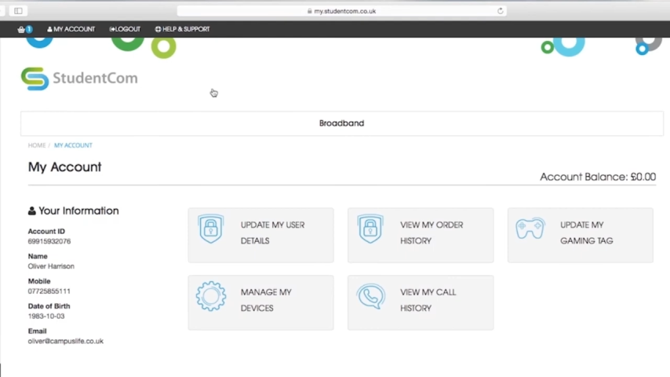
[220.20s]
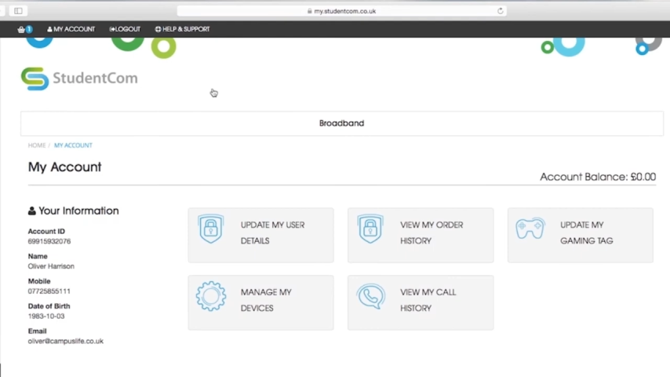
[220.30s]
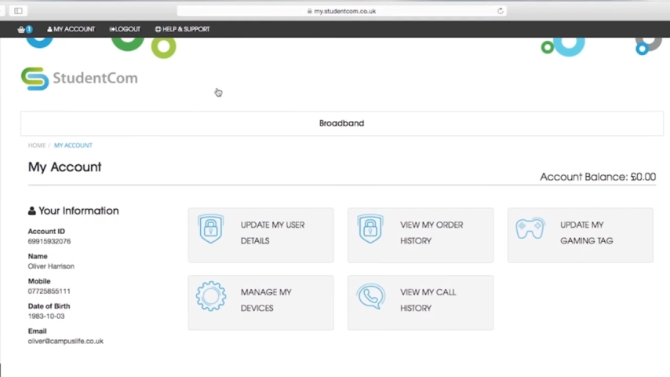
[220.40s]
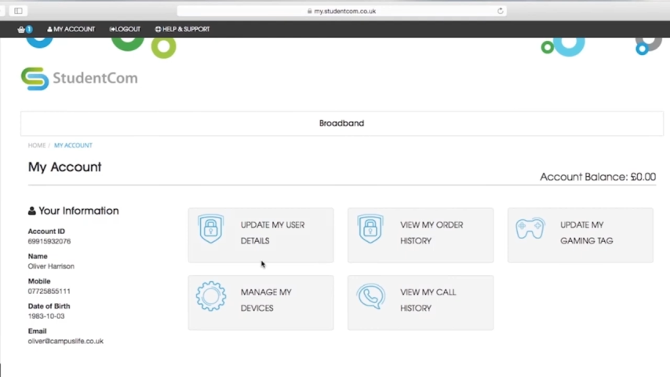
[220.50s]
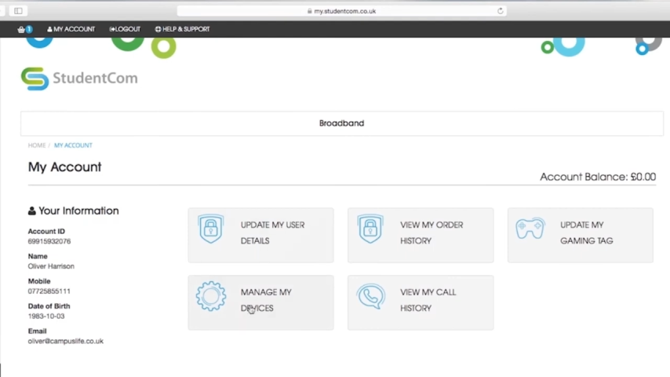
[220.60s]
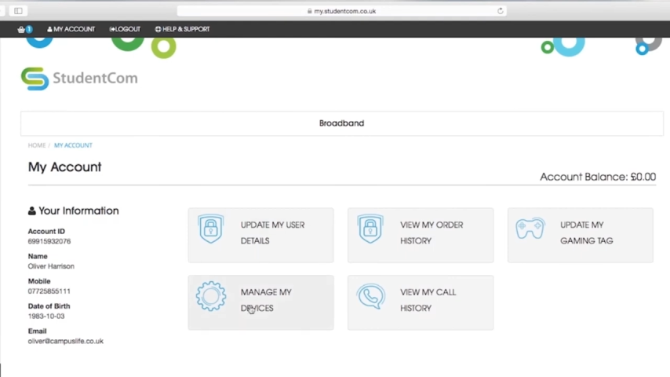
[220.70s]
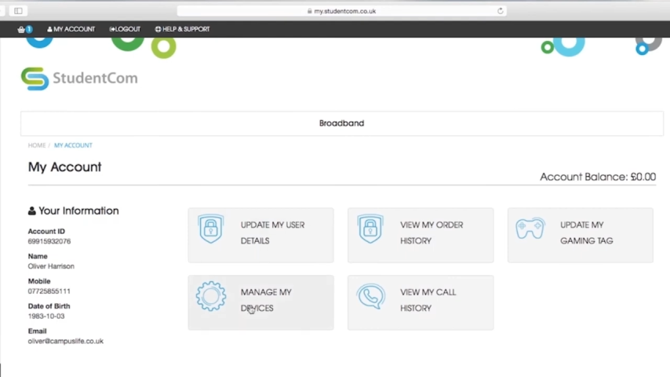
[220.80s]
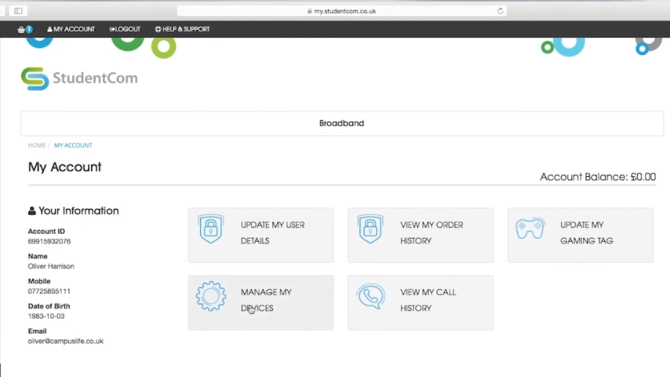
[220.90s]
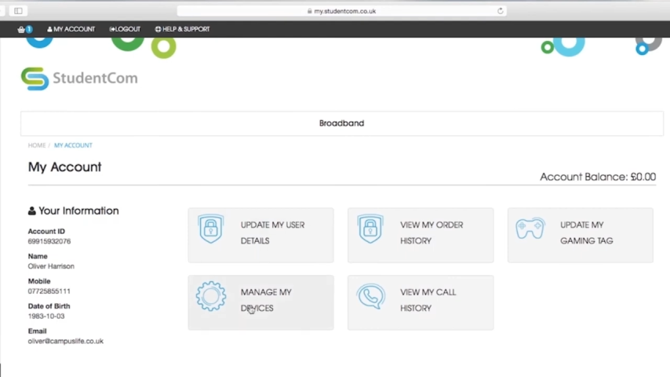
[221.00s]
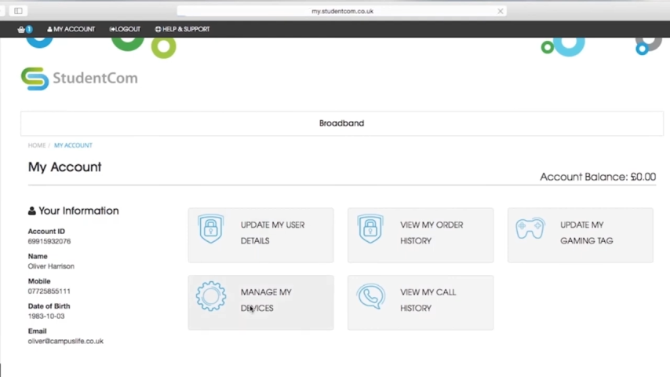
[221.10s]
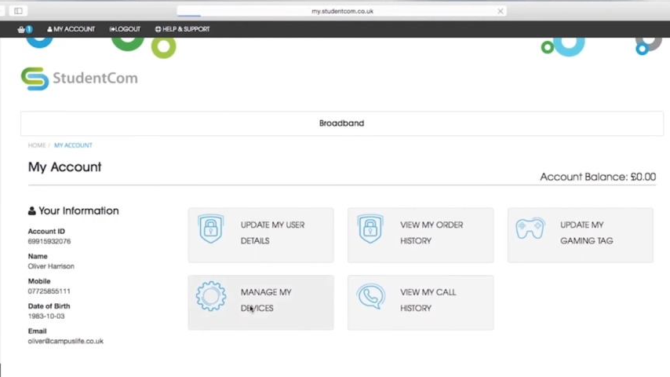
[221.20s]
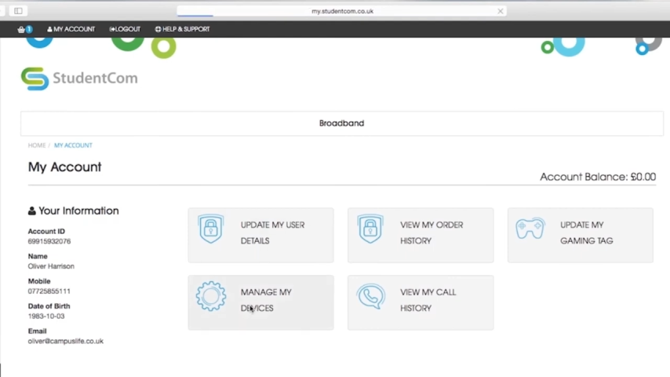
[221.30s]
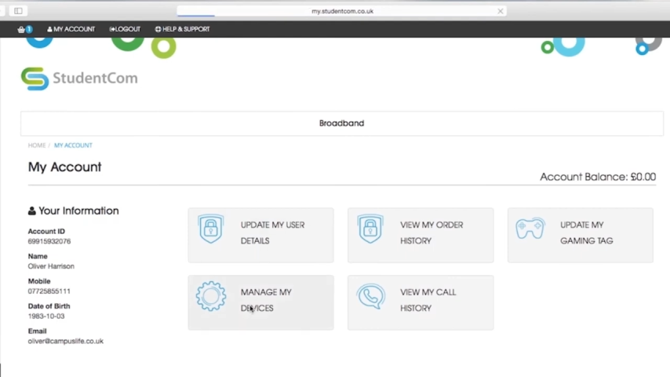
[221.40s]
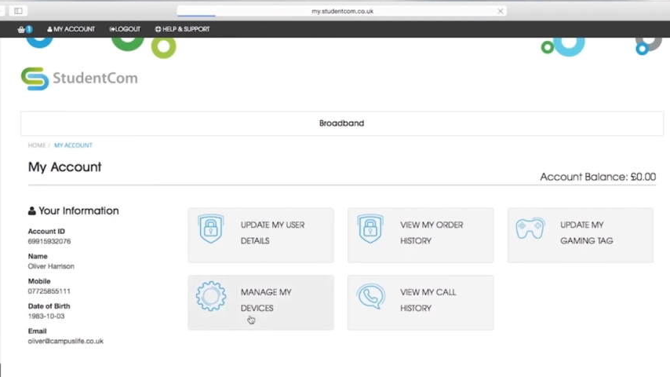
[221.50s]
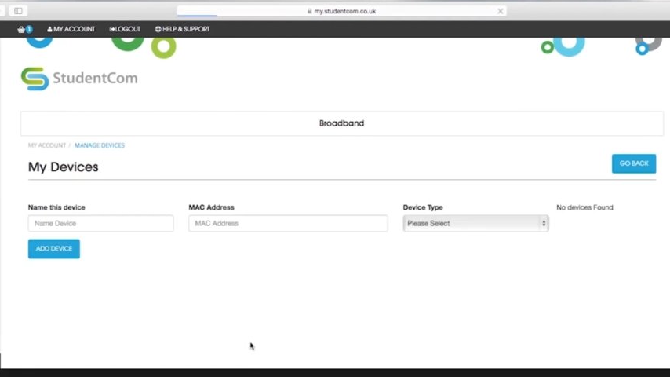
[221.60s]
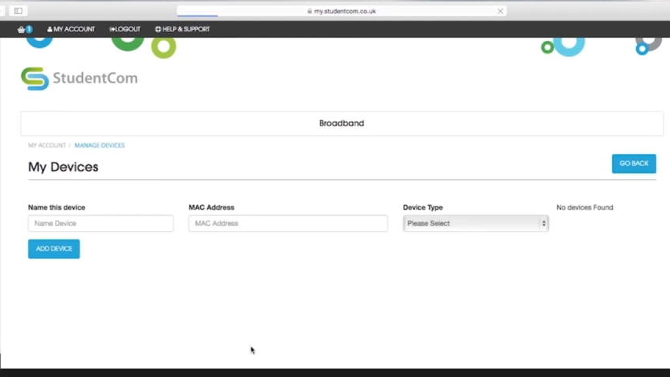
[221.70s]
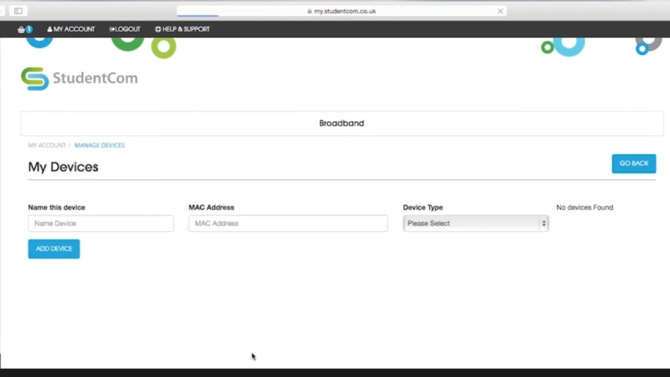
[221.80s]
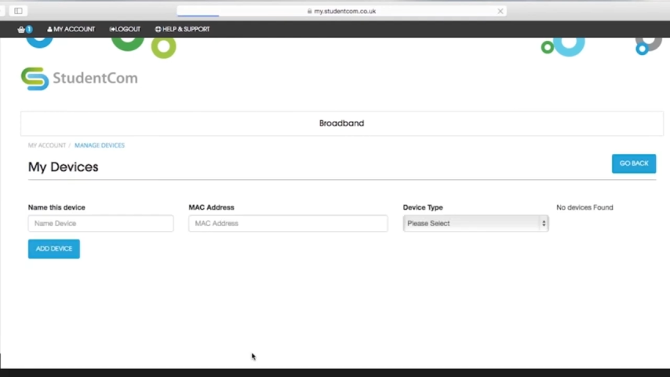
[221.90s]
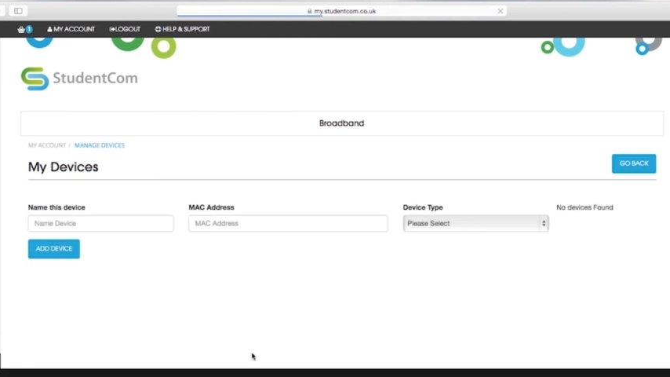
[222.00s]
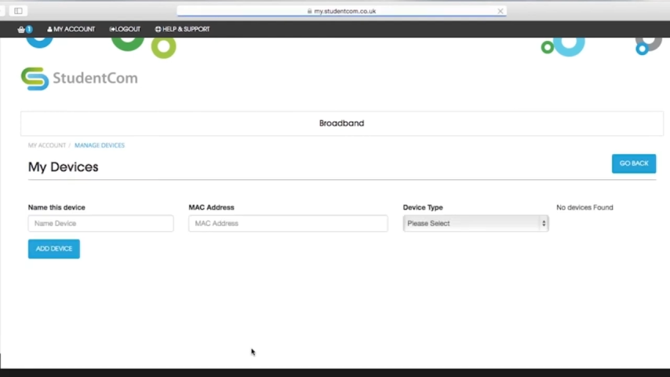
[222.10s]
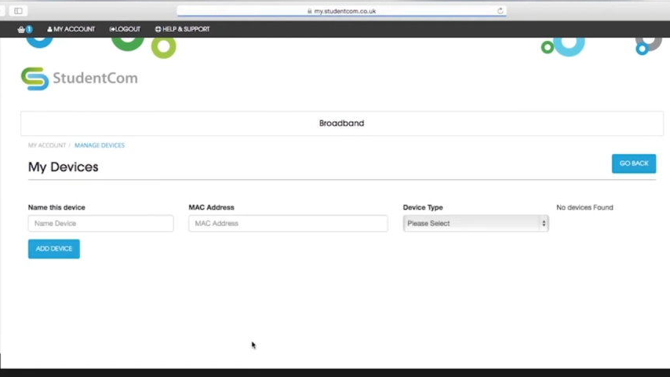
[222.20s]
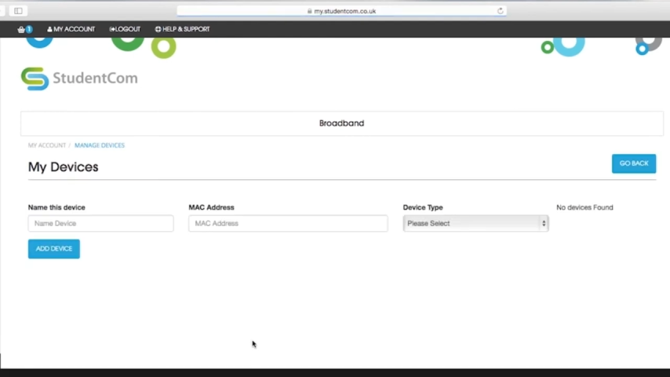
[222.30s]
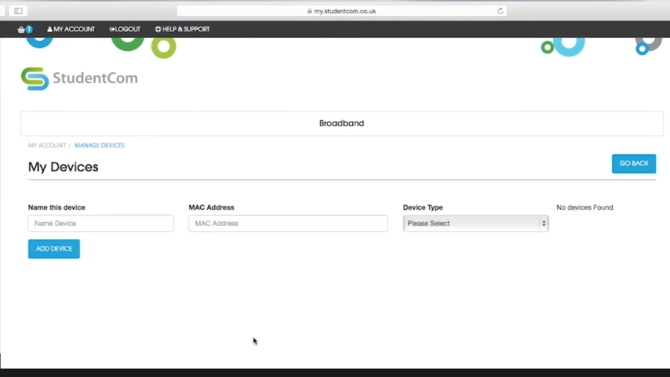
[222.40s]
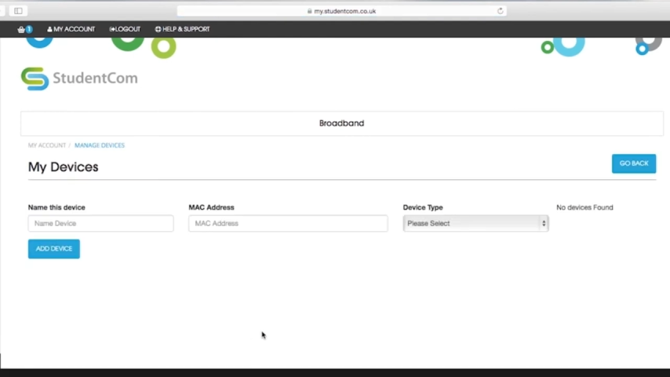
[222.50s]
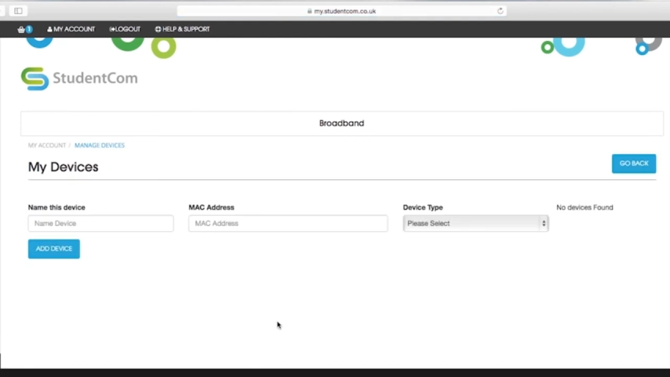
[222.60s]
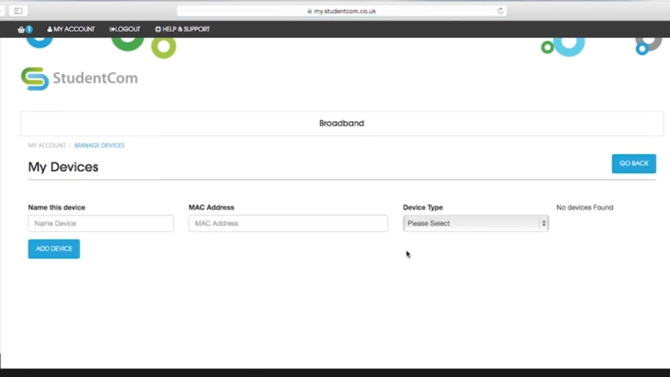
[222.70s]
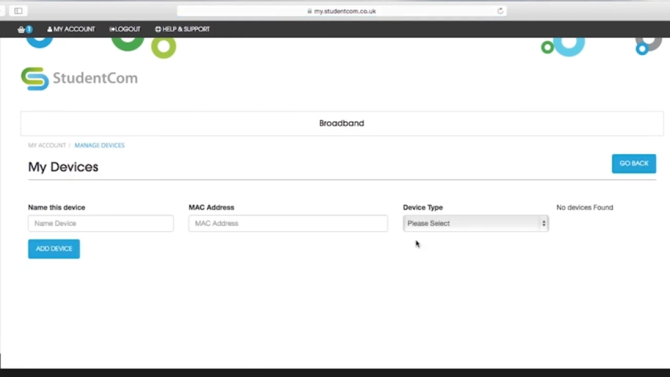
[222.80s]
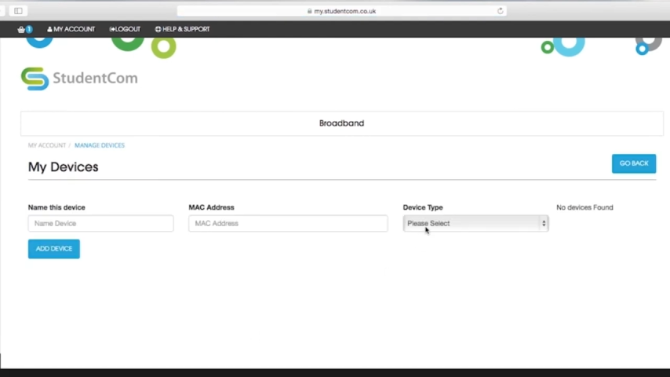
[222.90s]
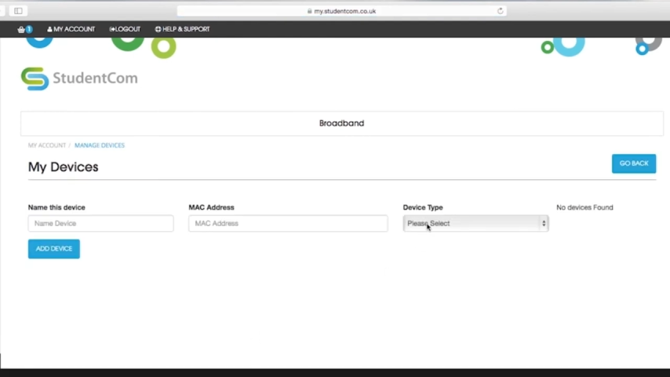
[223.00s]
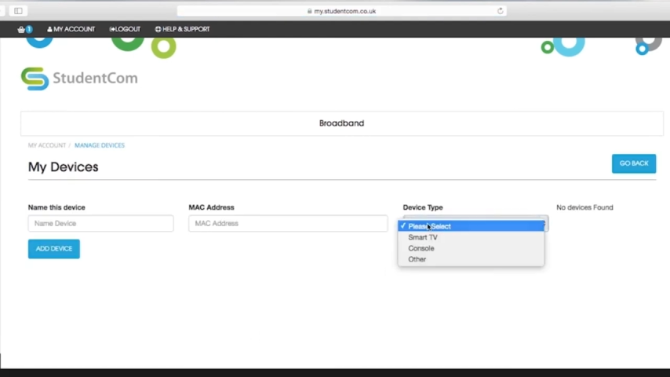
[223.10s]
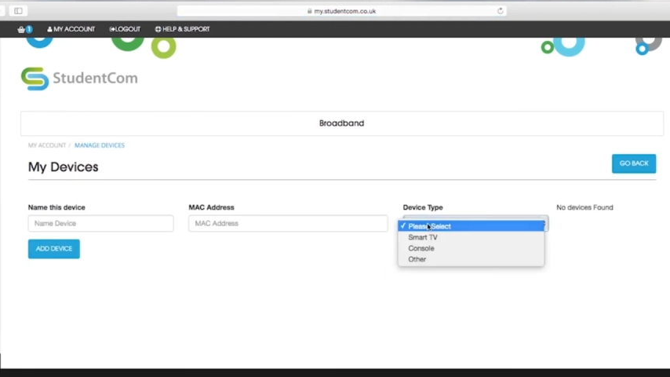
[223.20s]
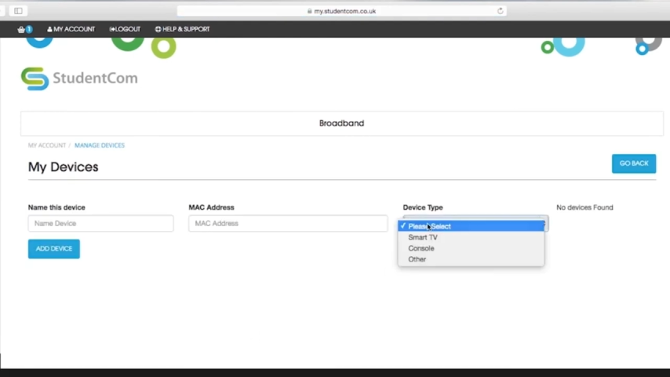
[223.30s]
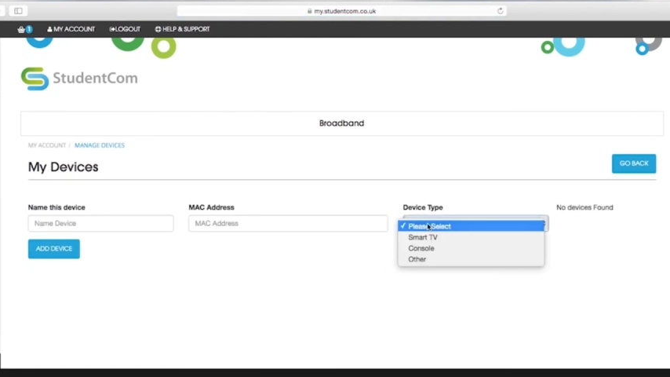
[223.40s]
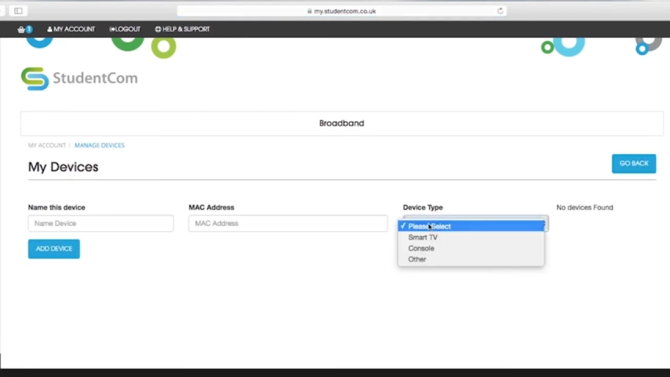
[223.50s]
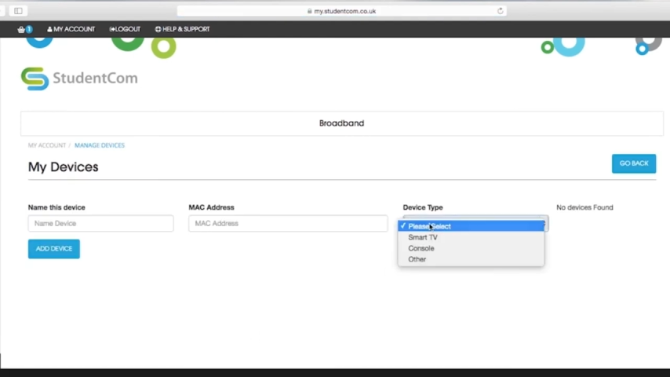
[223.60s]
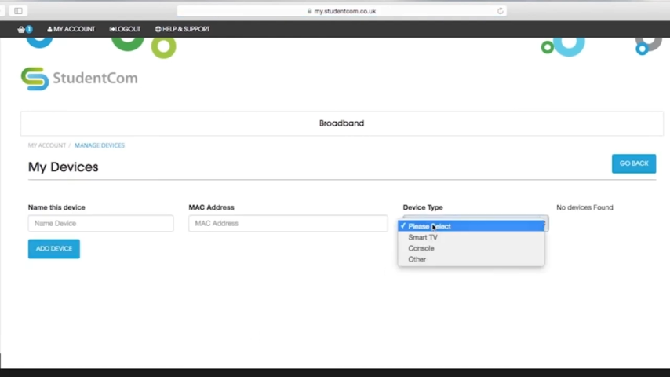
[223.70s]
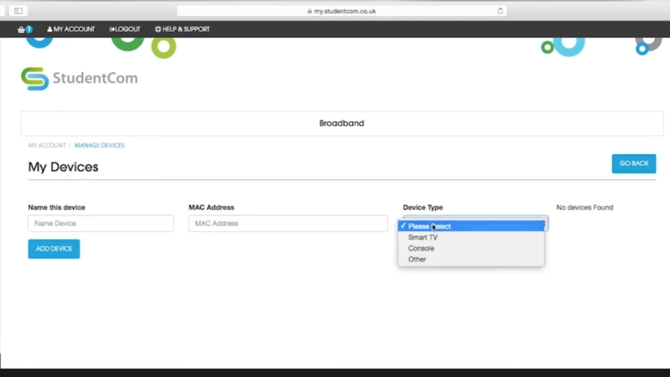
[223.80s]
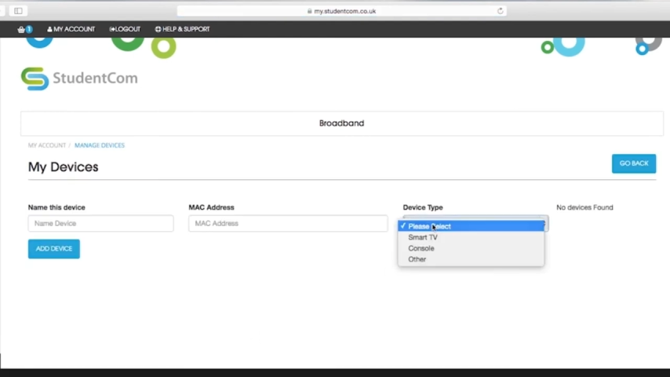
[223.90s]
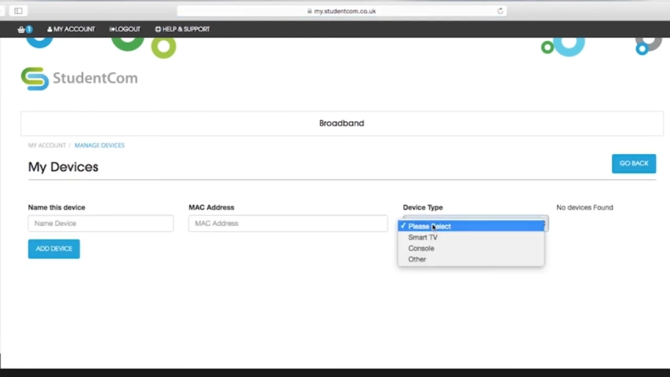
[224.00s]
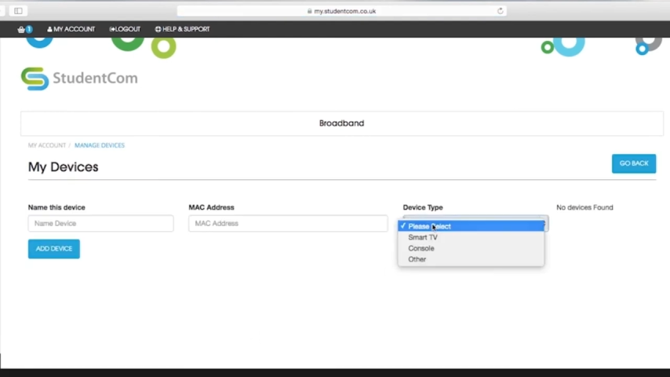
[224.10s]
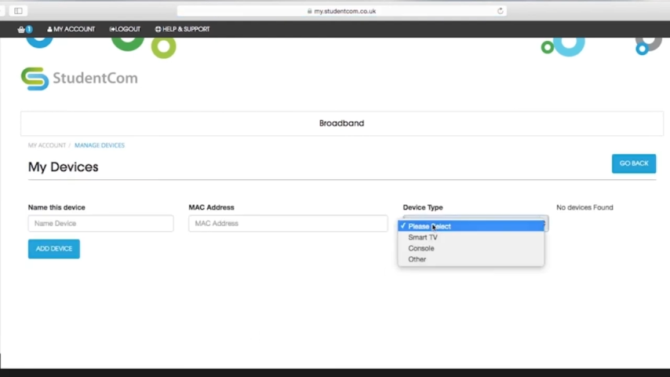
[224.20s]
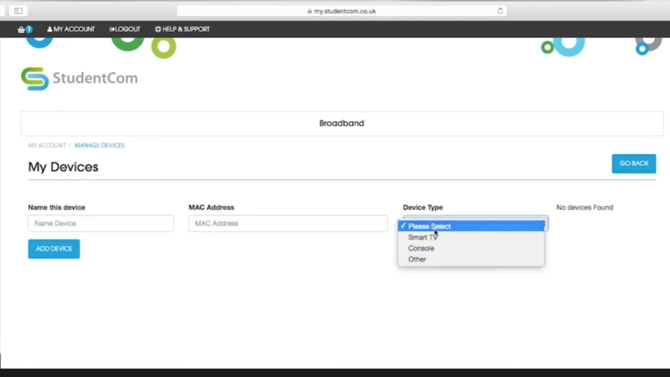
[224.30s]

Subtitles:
Nobody's mouth can be seen.